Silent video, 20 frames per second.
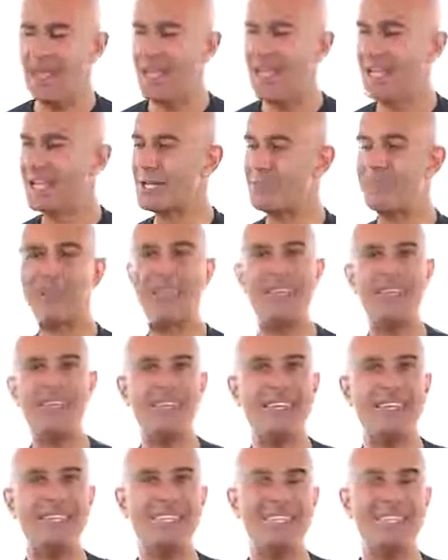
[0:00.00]
and to plant
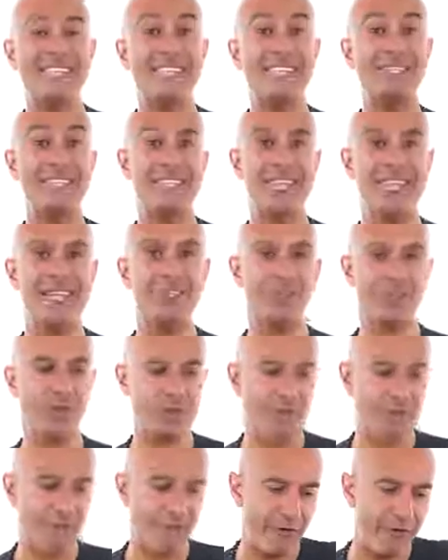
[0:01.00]
these seeds into
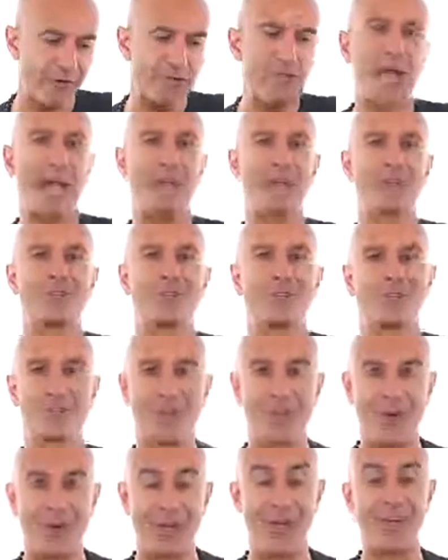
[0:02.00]
the fertile
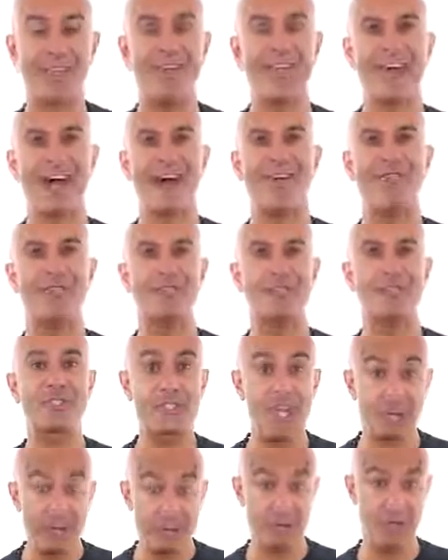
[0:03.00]
soil of their
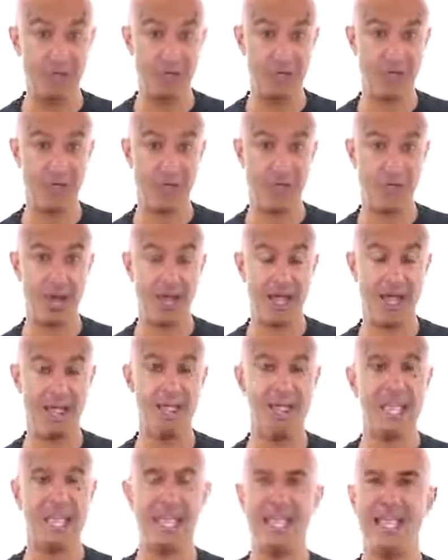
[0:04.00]
subconscious
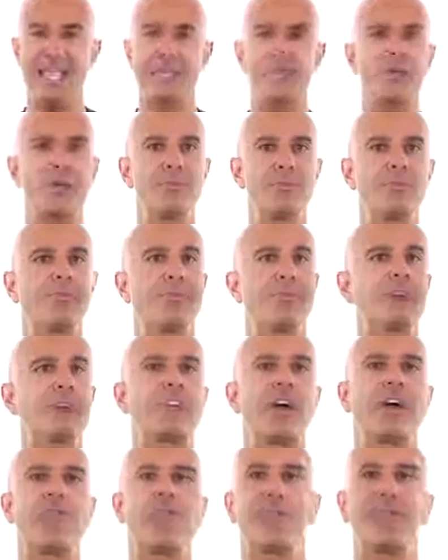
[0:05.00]
mind in terms of their
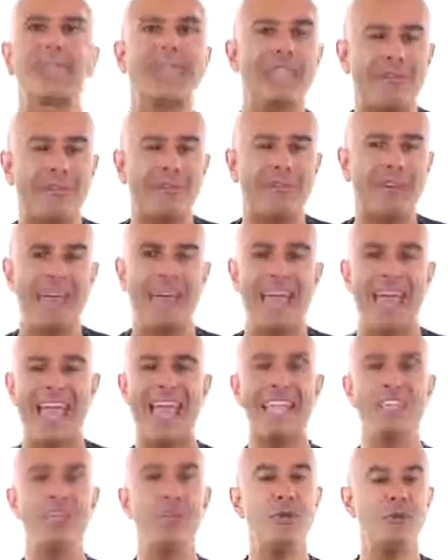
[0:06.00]
self-belief.
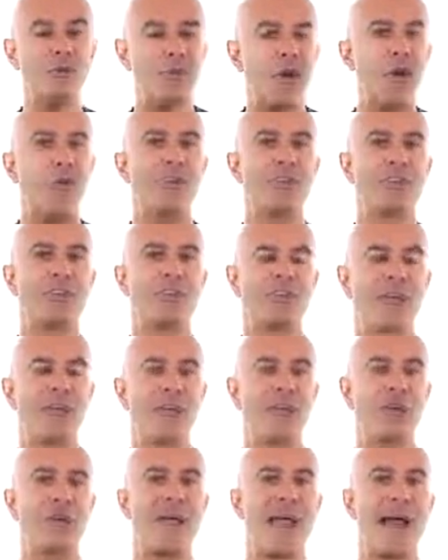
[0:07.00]
And you know this, but
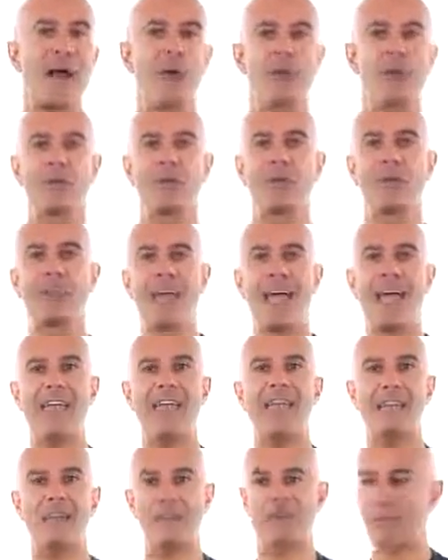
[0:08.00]
your outer
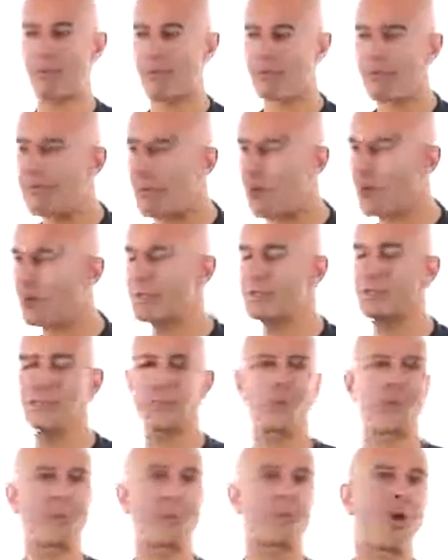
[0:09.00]
life and your performance
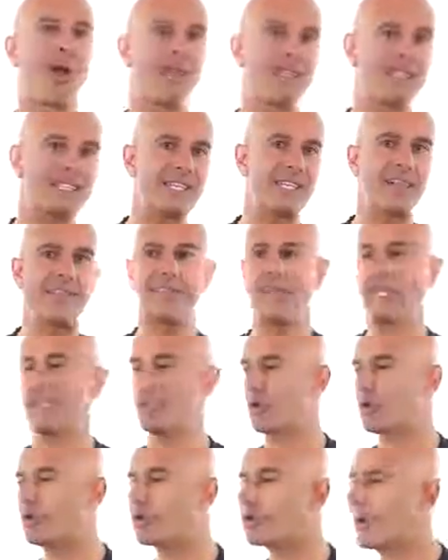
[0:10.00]
and your productivity and
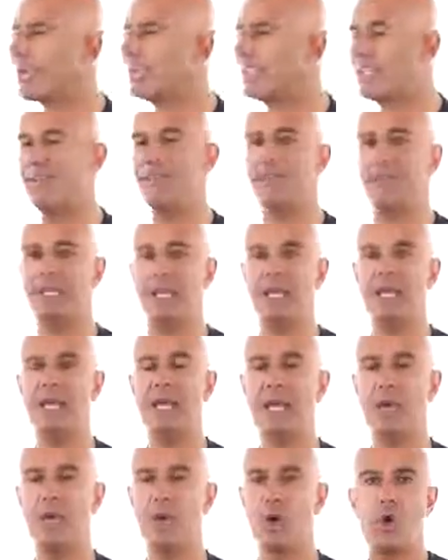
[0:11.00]
your creativity,
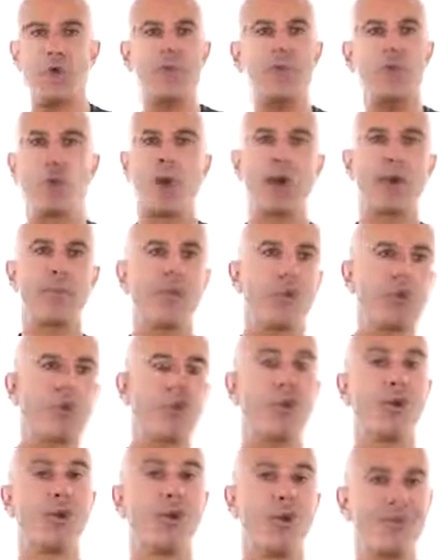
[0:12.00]
who you are in the
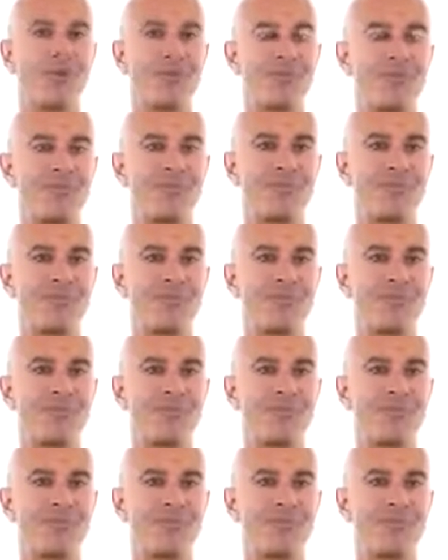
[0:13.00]
world,